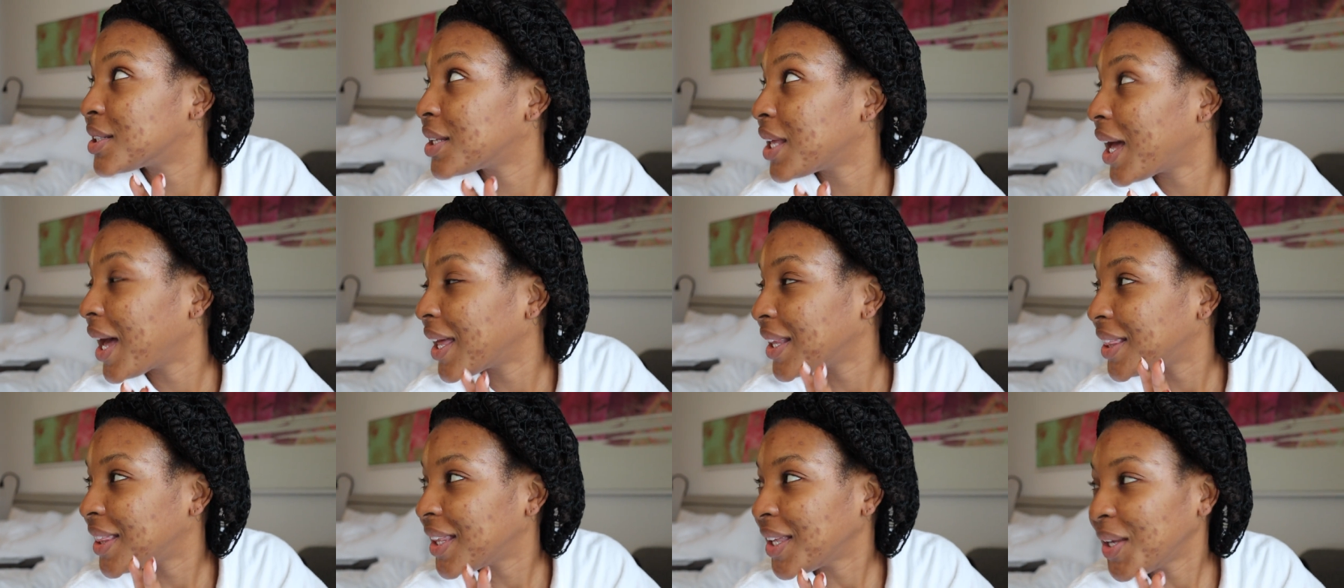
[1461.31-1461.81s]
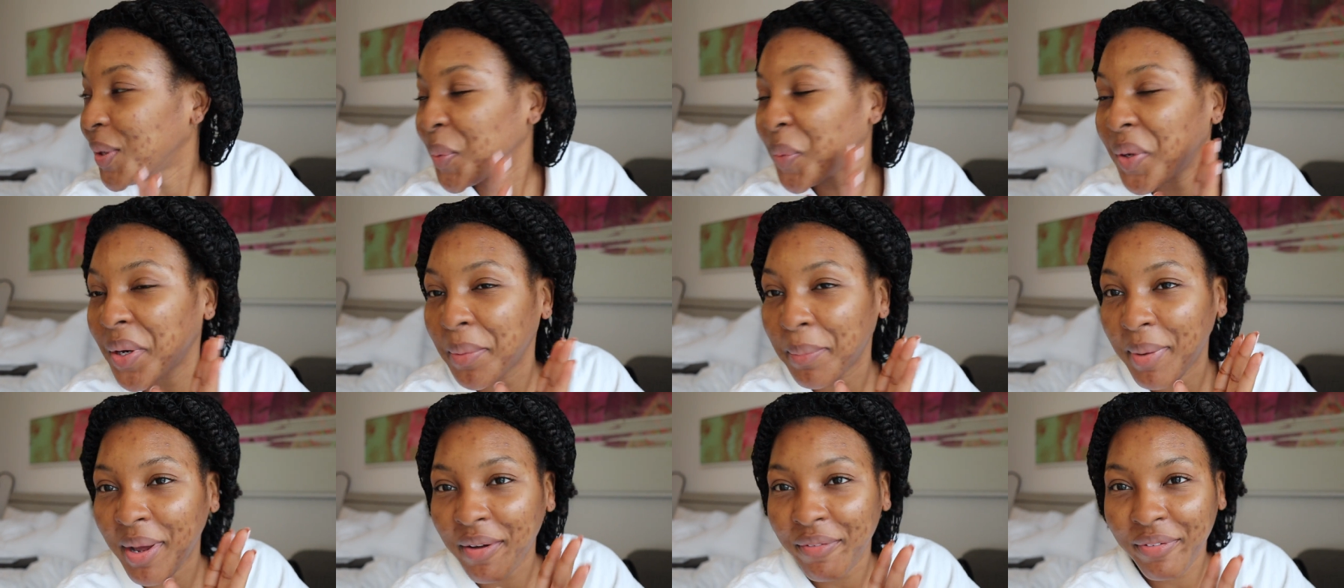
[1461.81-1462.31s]
I think one
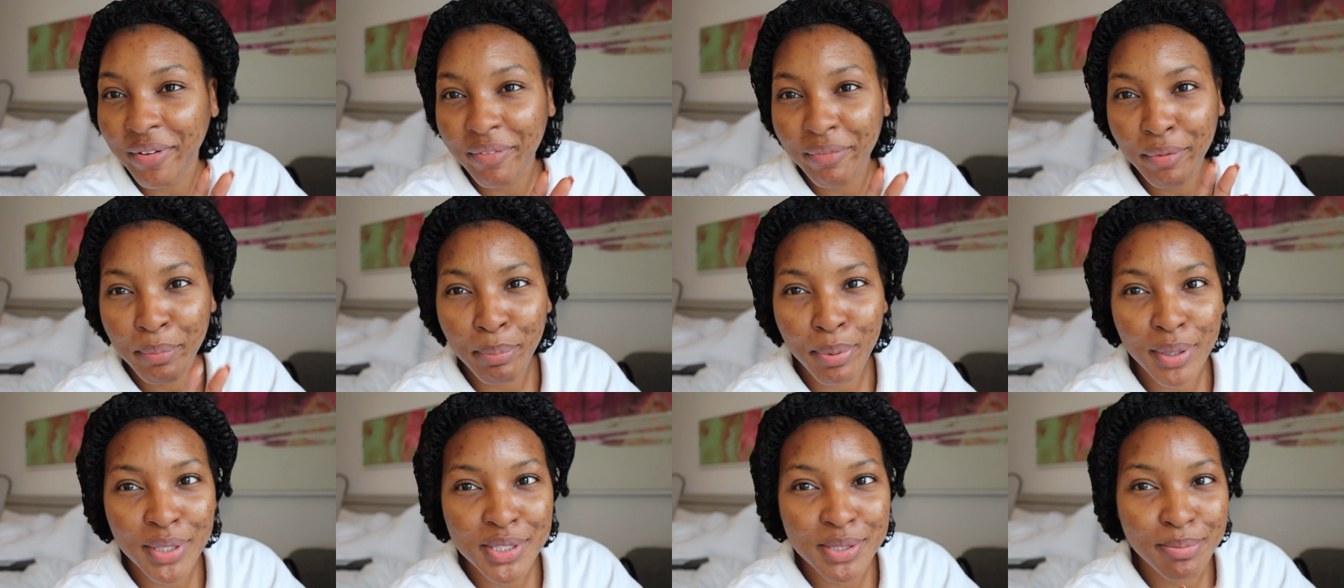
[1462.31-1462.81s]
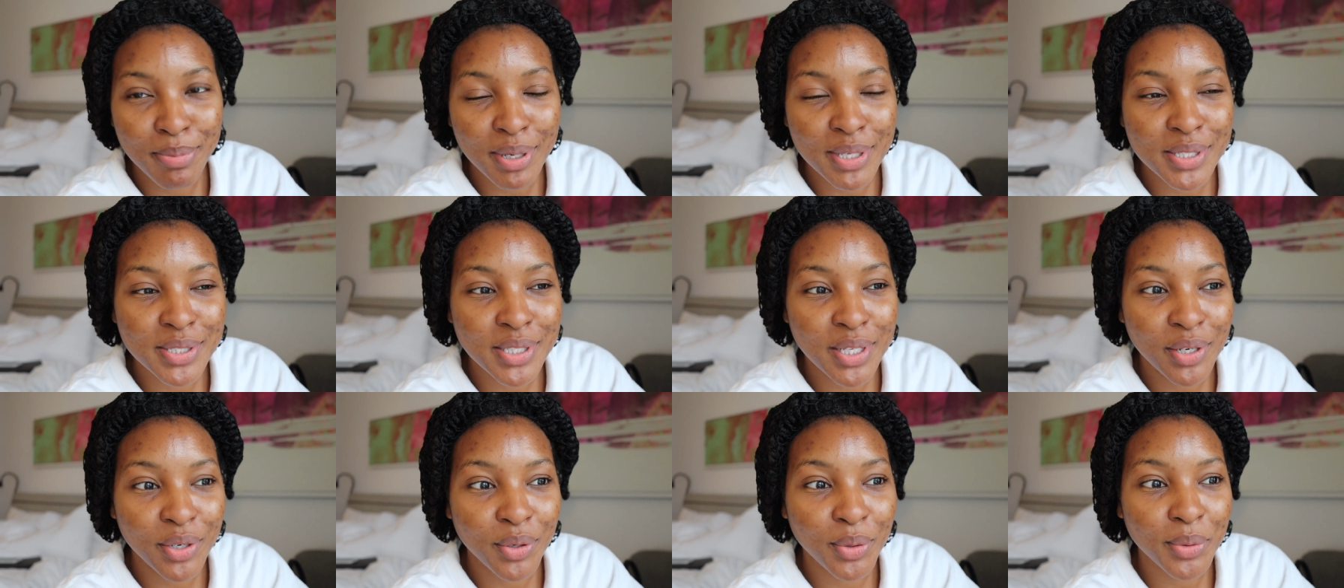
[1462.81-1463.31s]
of my favorite parts about
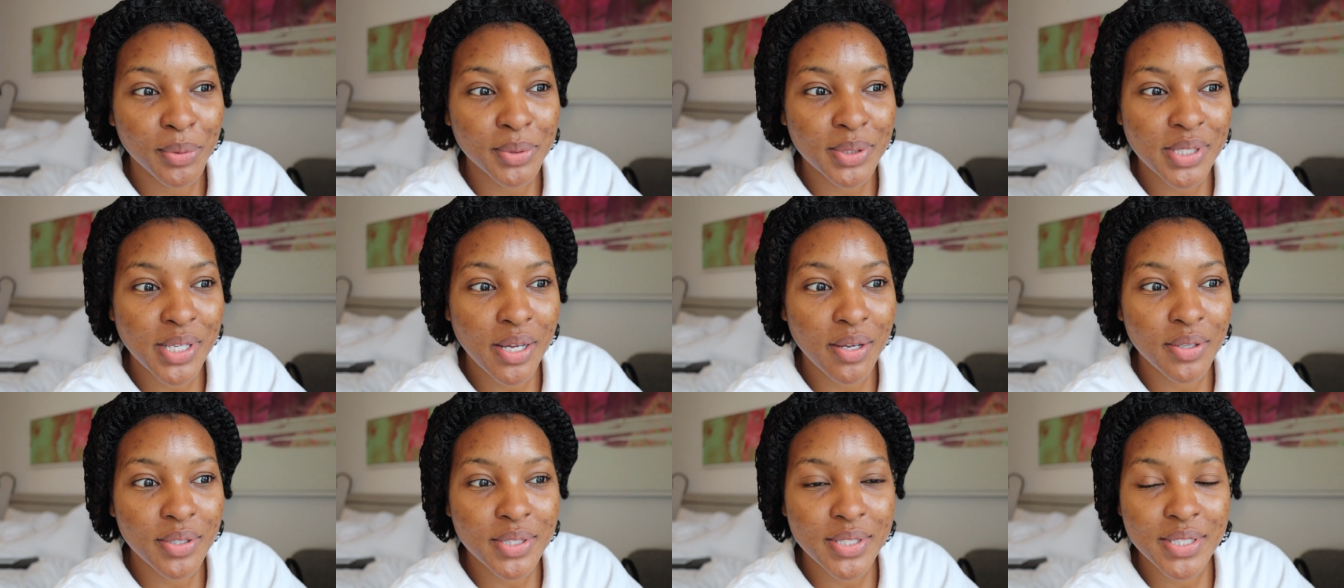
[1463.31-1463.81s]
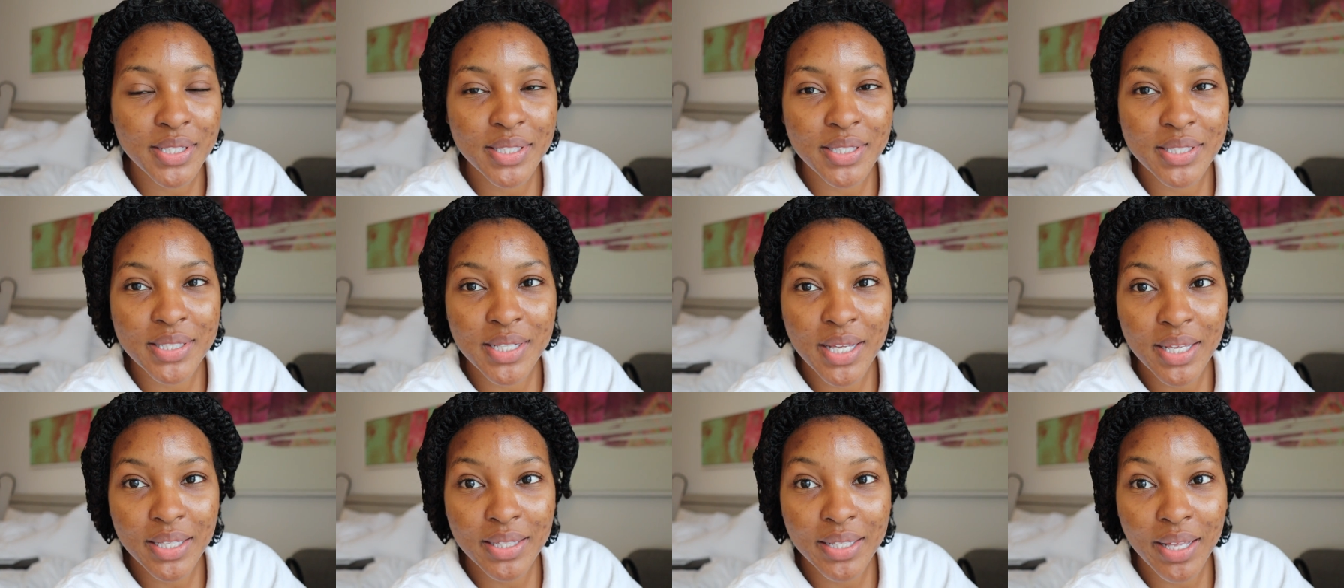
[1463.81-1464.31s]
staying in hotels is
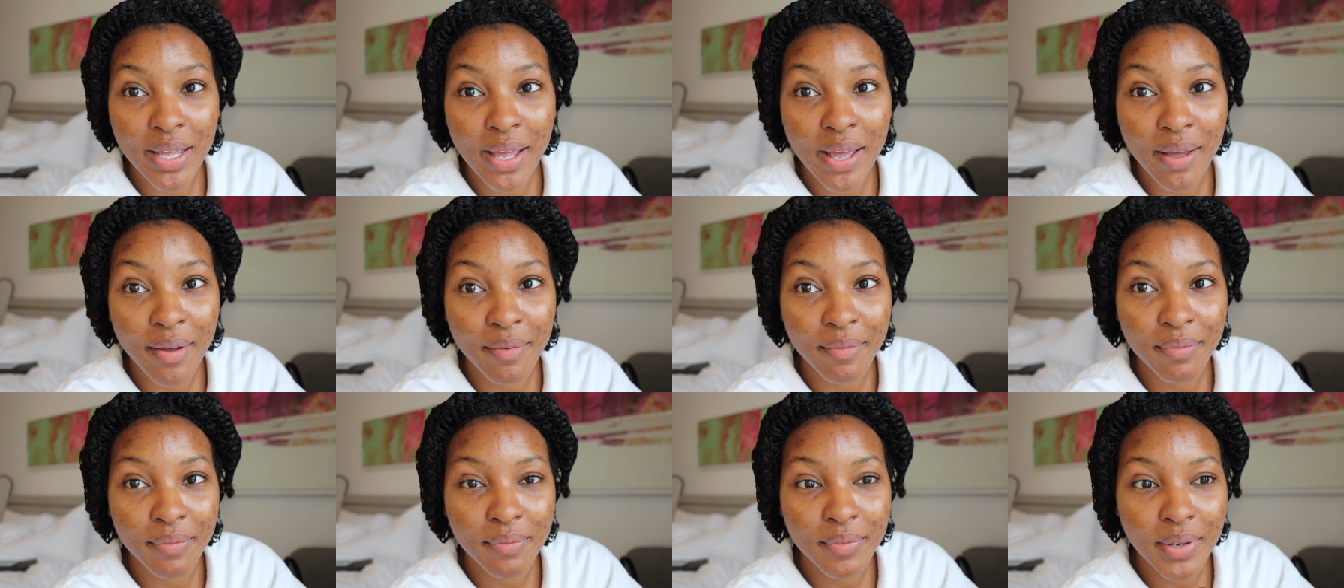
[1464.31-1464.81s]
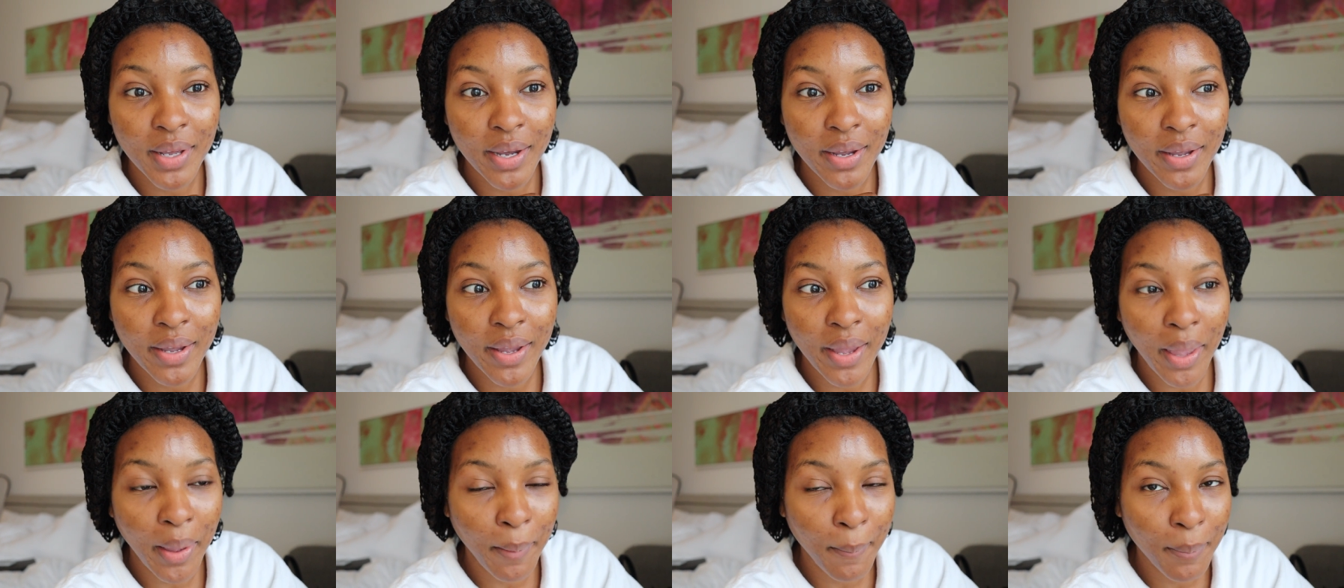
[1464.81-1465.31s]
that they have like
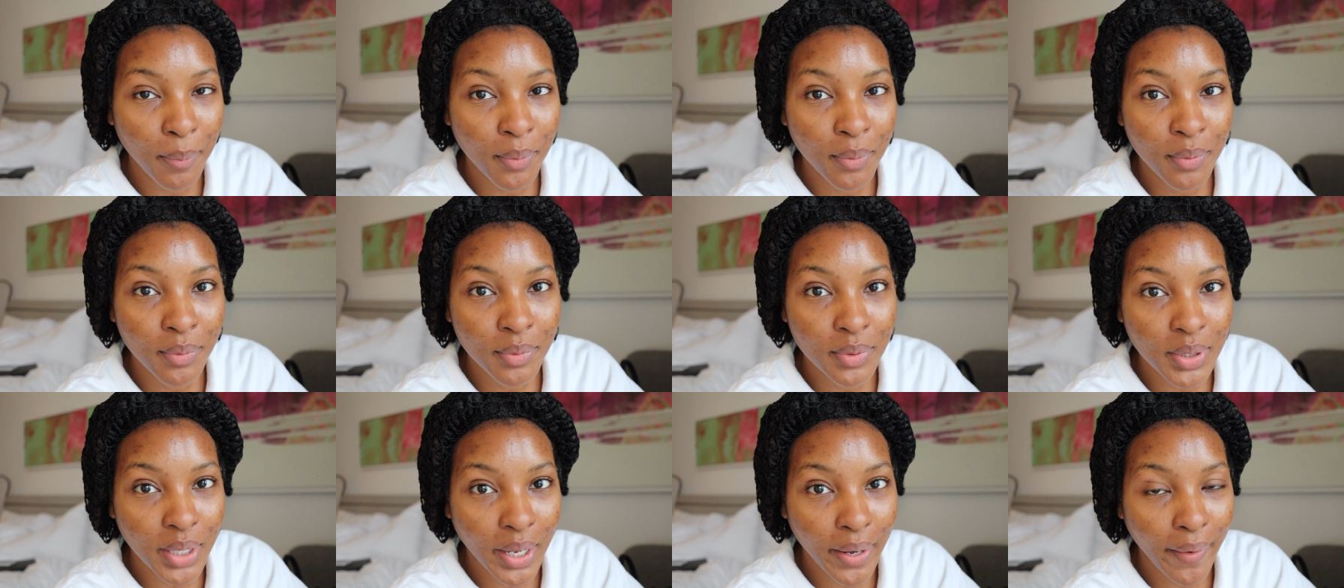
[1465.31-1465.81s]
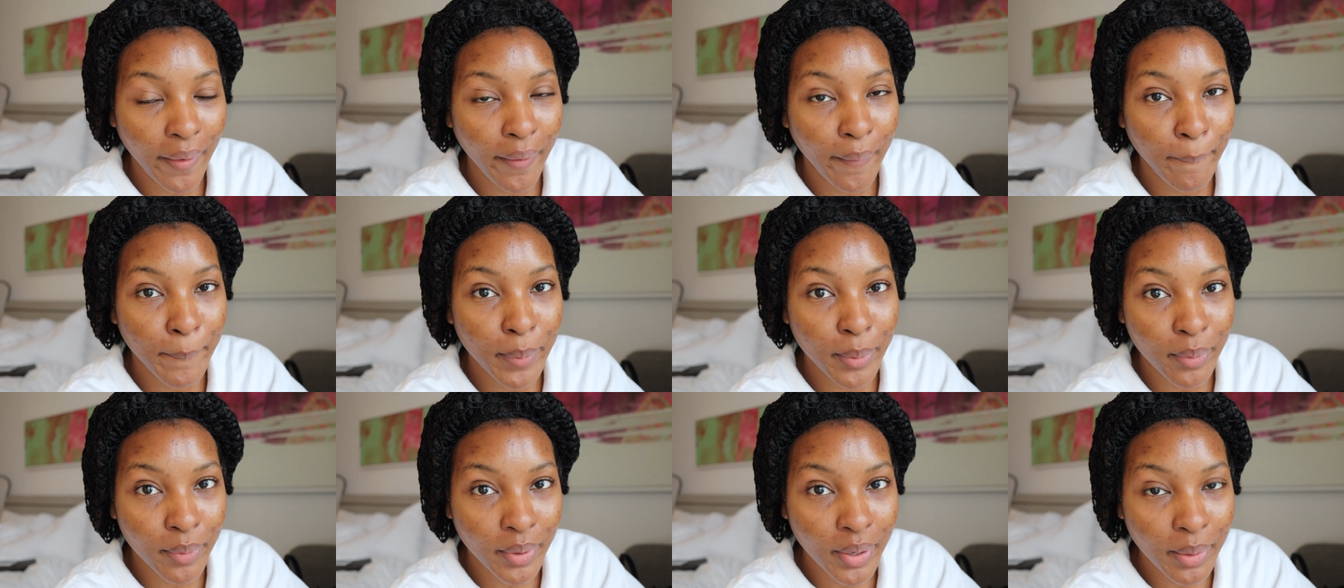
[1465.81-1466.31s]
cable, like
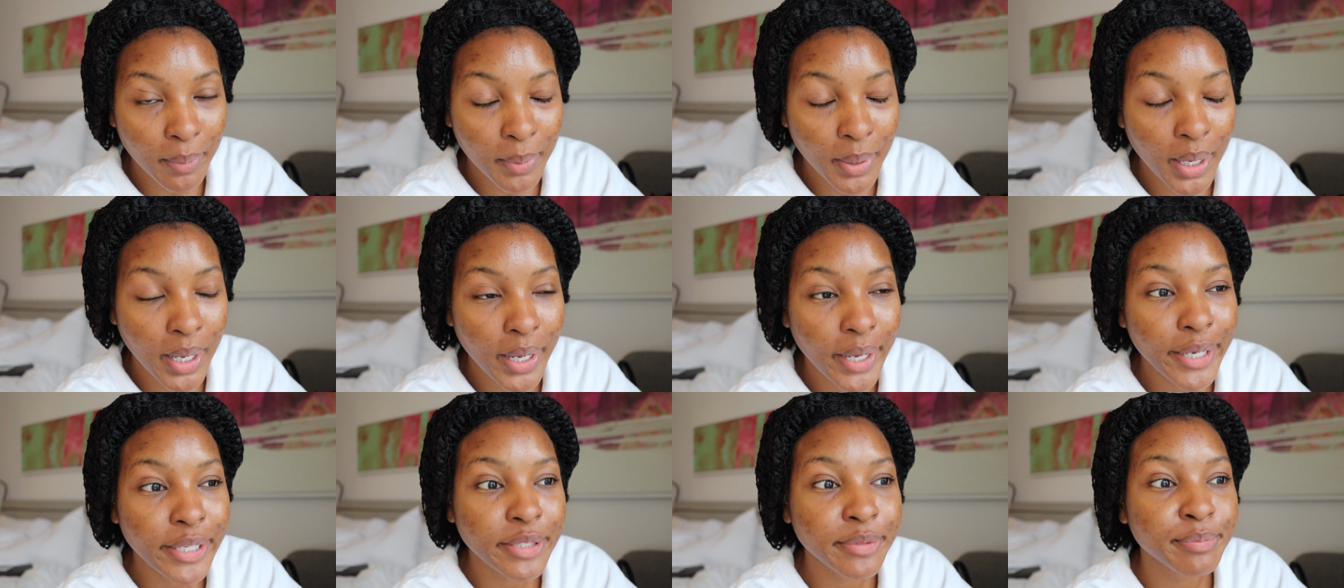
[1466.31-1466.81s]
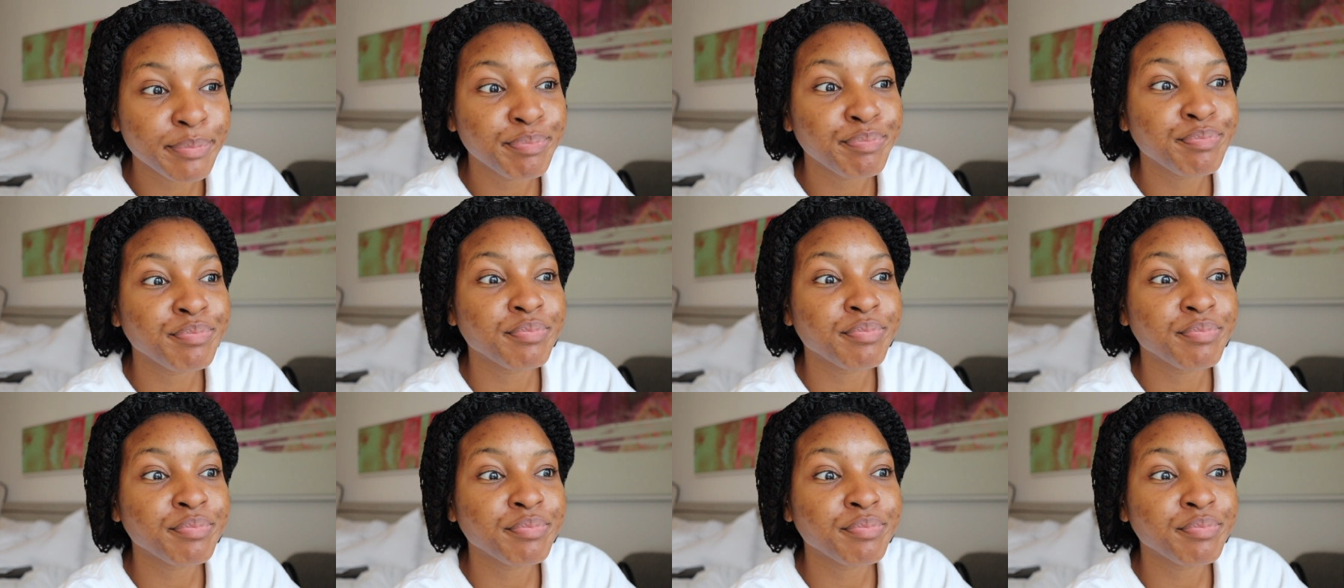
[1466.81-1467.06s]
program guide.